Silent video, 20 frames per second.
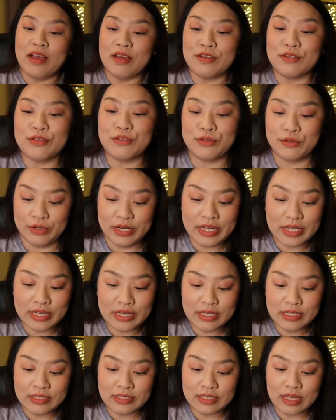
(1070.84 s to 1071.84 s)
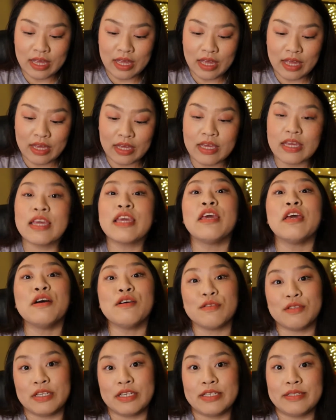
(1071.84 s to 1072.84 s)
Stray Kids
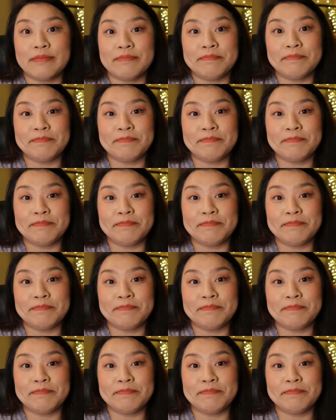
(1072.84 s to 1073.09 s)
killed it.